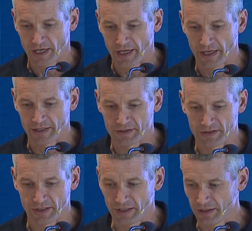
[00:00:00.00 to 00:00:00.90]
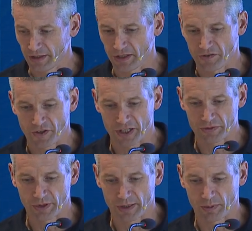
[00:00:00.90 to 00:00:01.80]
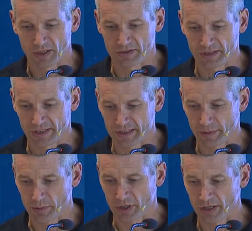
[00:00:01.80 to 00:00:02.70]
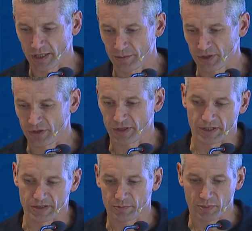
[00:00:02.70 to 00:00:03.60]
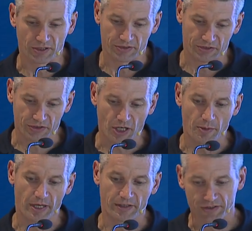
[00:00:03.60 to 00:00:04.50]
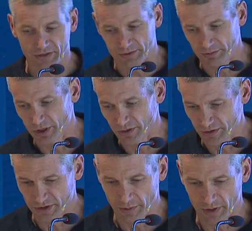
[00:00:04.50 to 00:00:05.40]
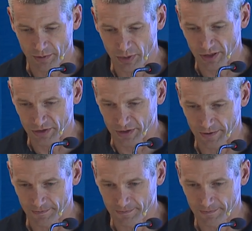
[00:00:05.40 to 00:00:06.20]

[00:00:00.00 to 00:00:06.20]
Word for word: and the interface where the policy needs to be programmed and not in the policy scope, hence you know, skipping the policy.